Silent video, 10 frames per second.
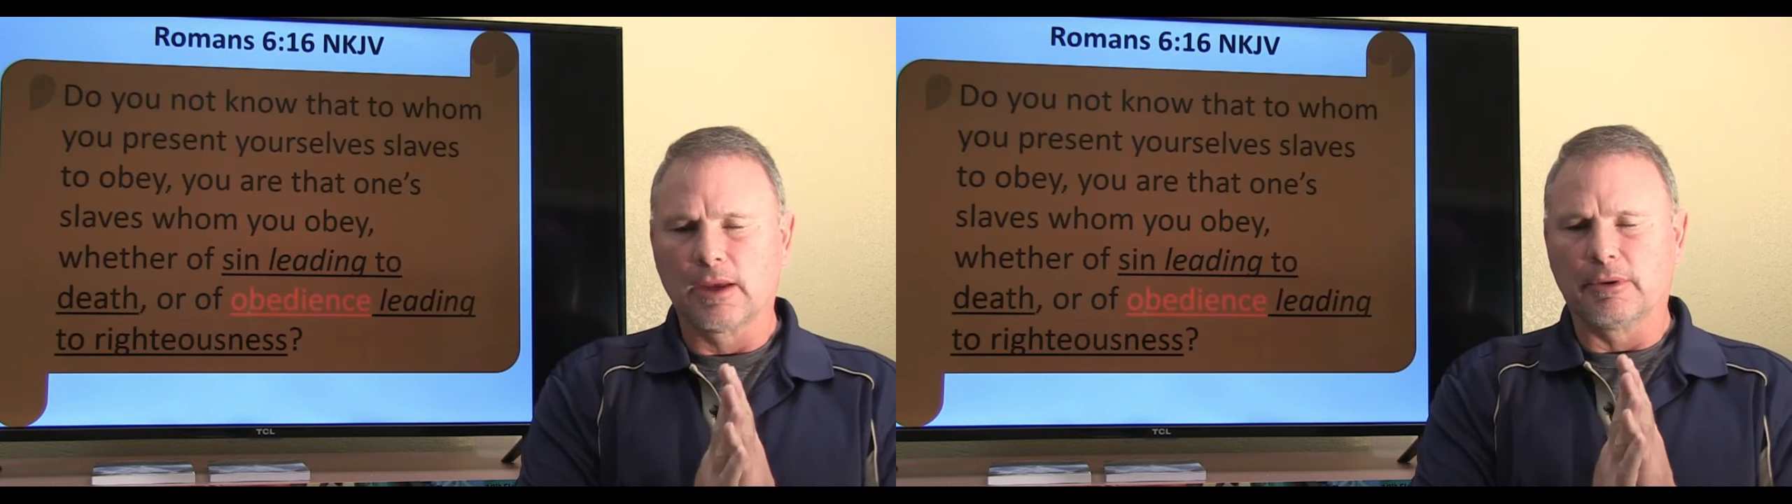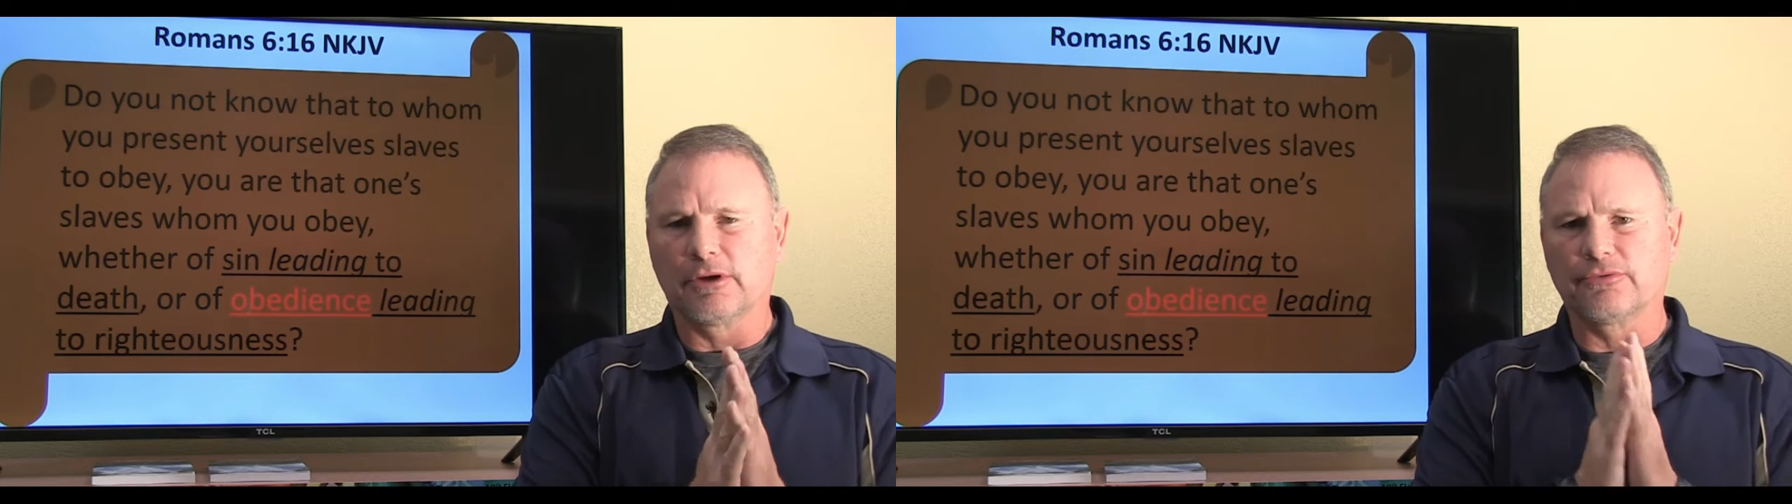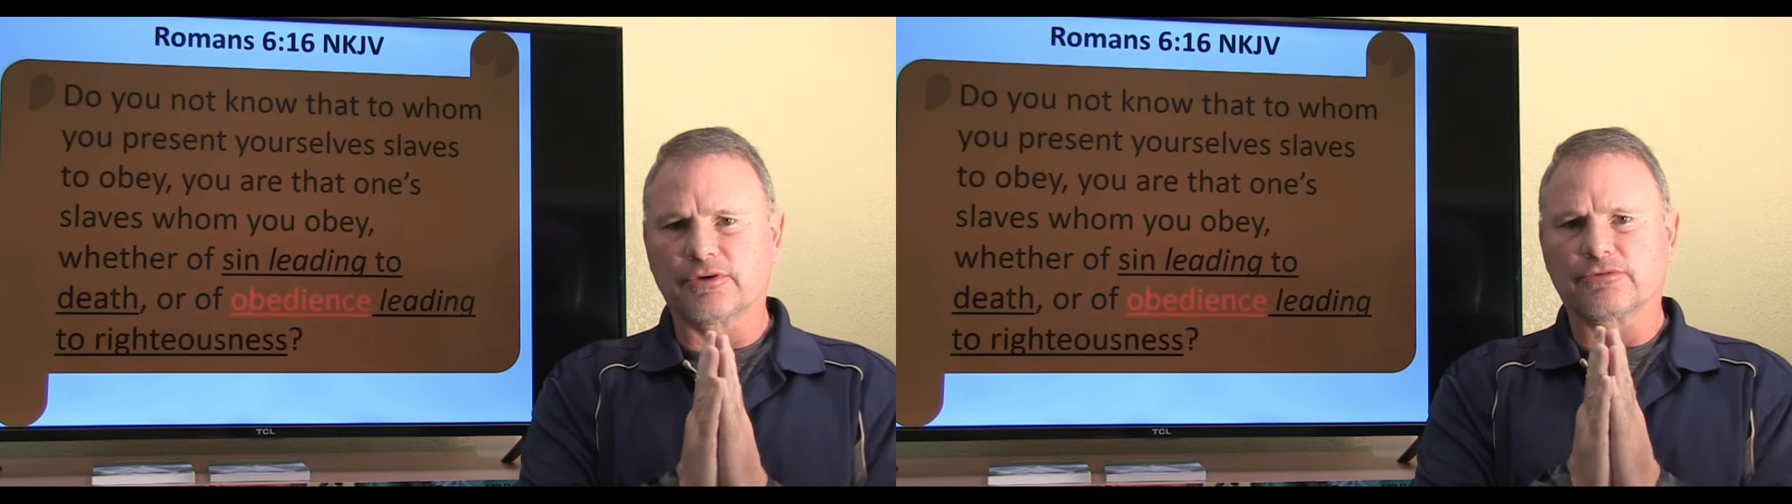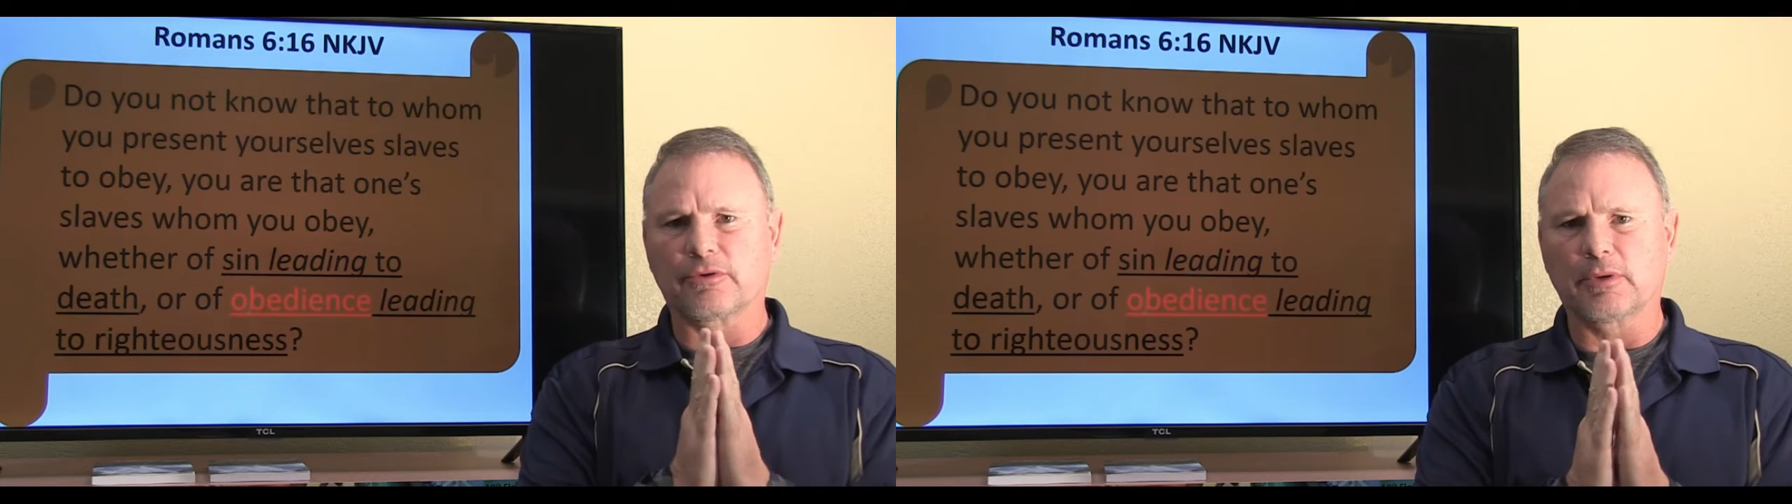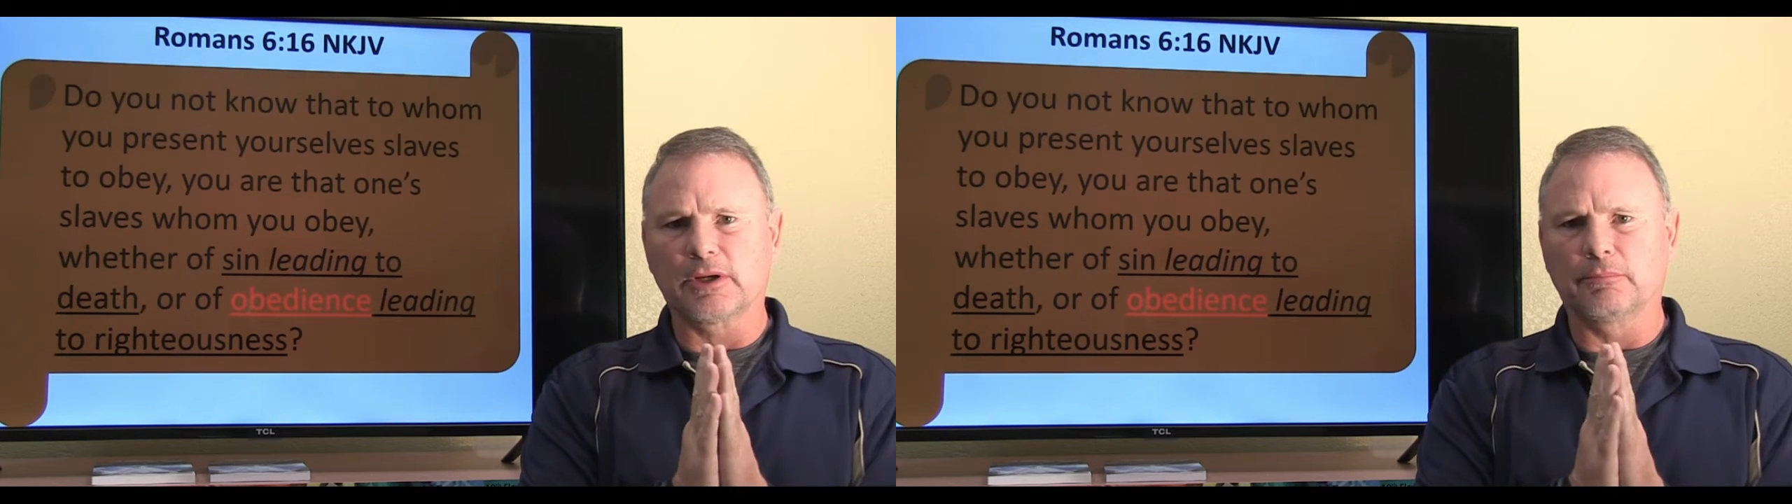Because there's
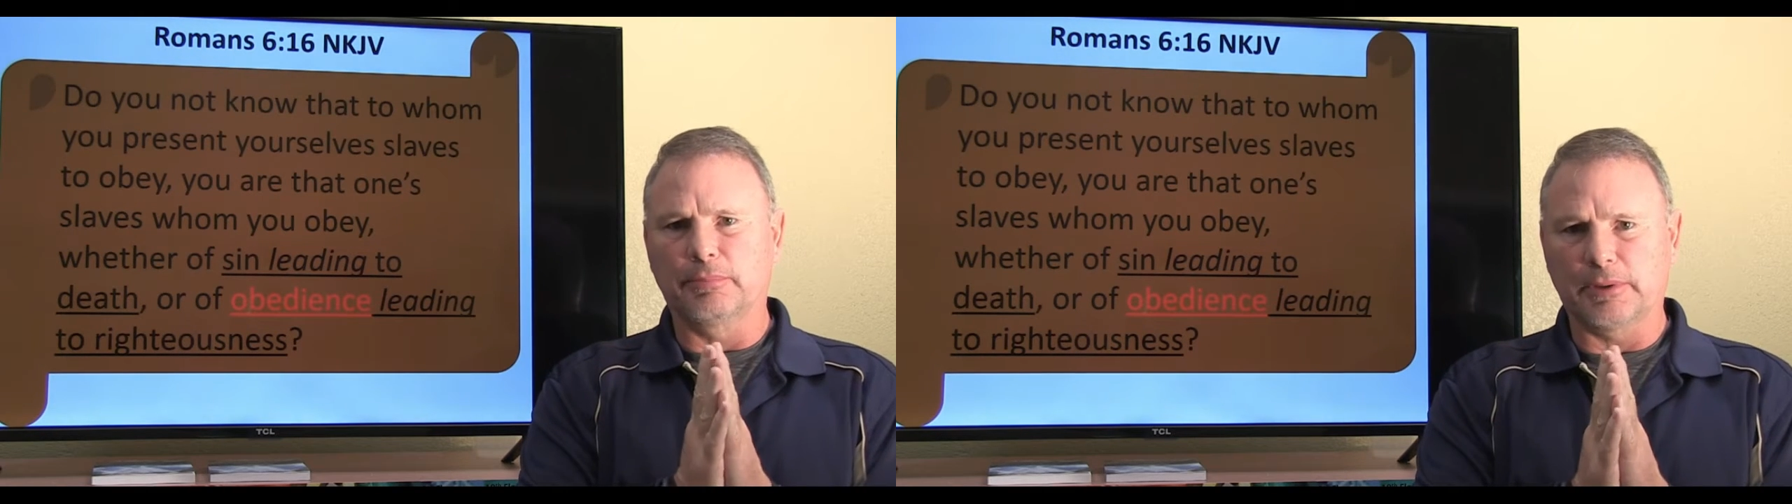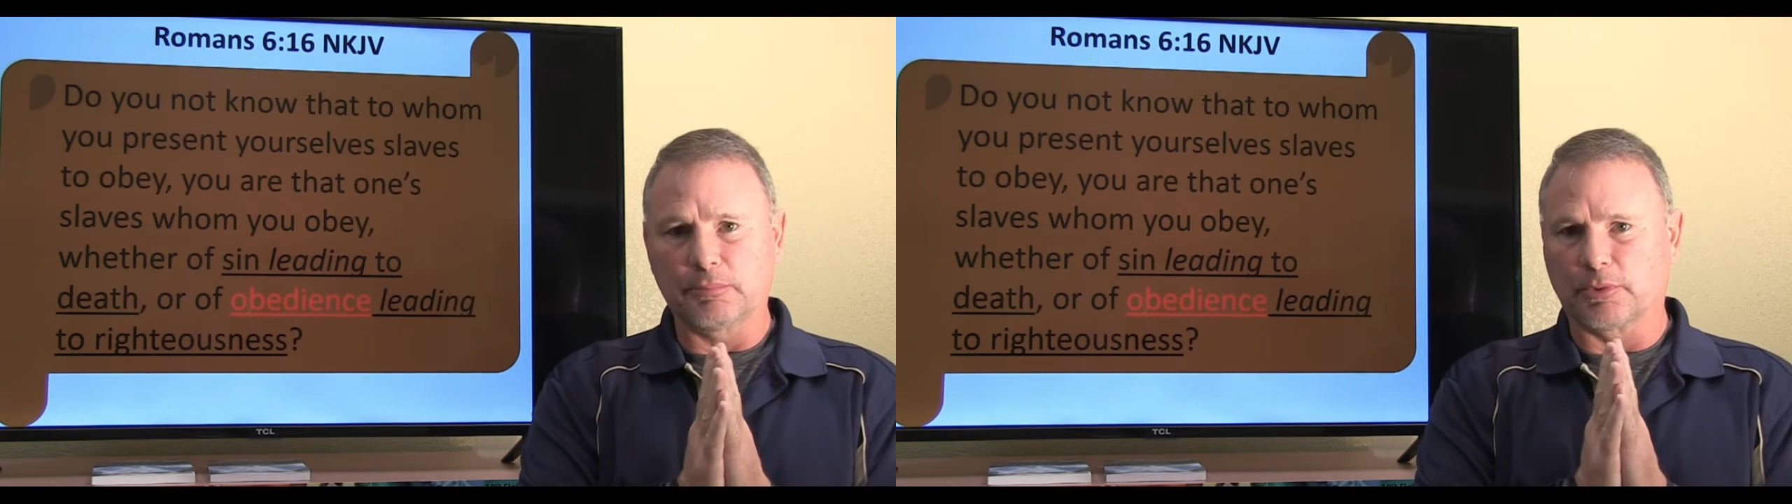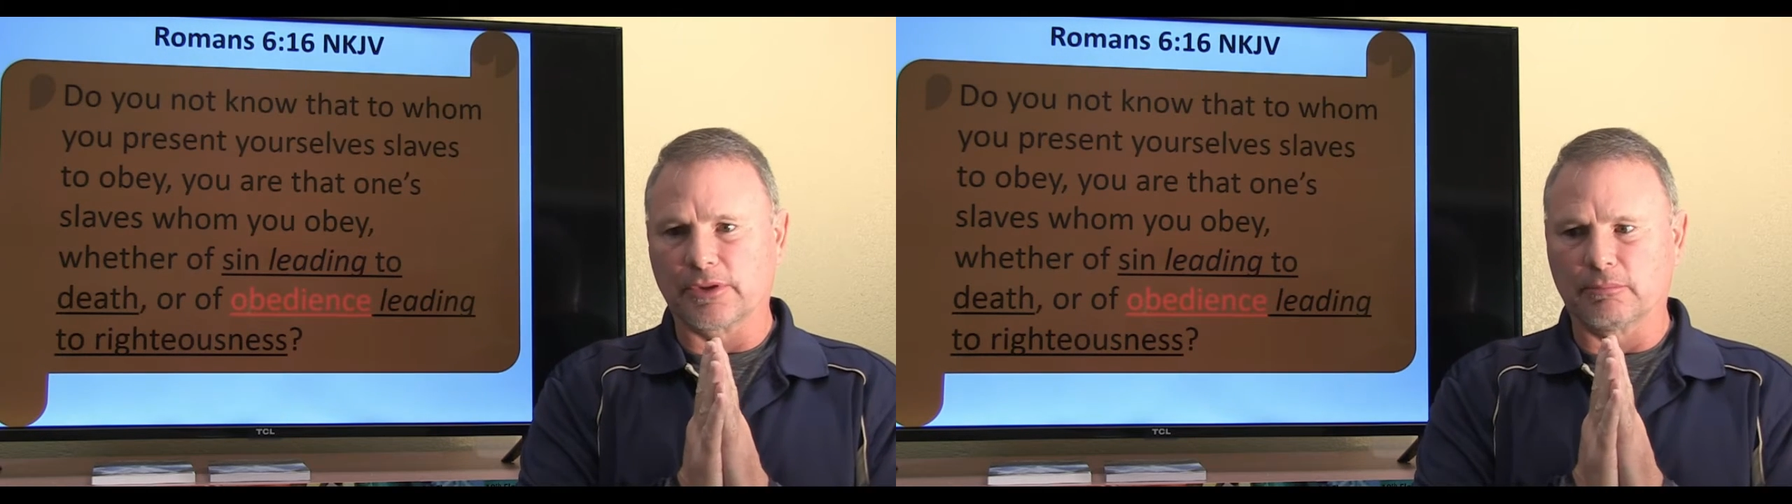so many people